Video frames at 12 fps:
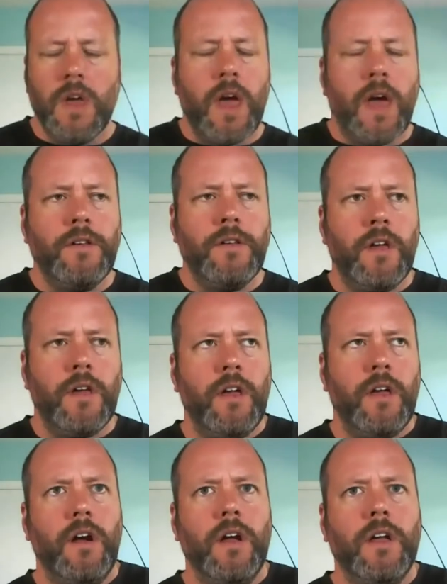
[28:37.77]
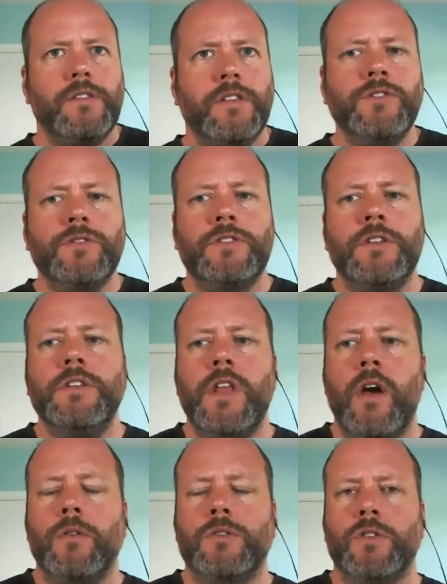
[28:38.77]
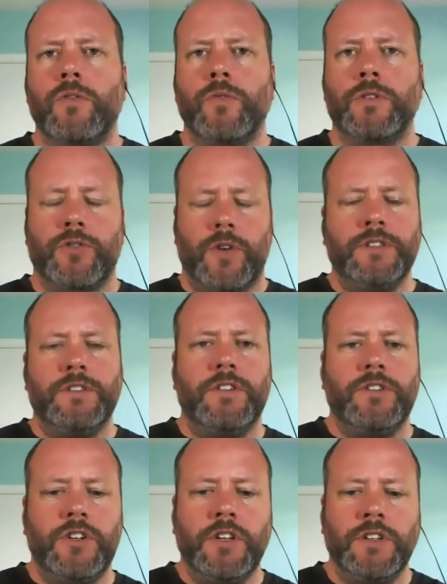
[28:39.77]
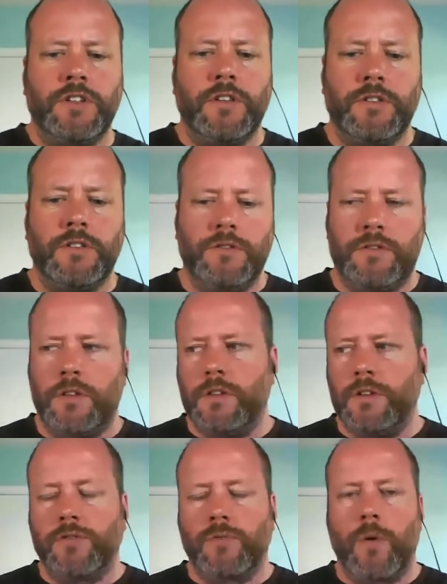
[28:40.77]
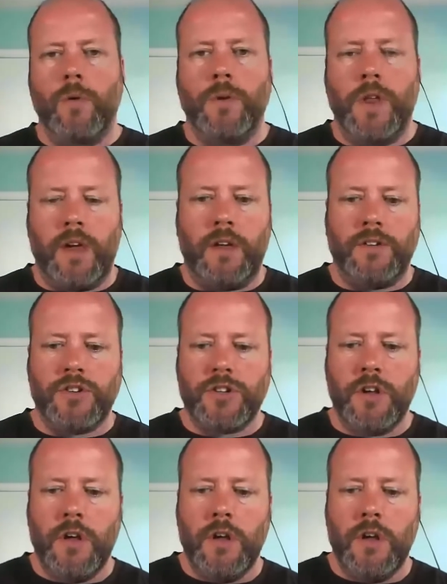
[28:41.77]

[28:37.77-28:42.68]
And it's interesting now, sort of, we're transitioning to the drone age,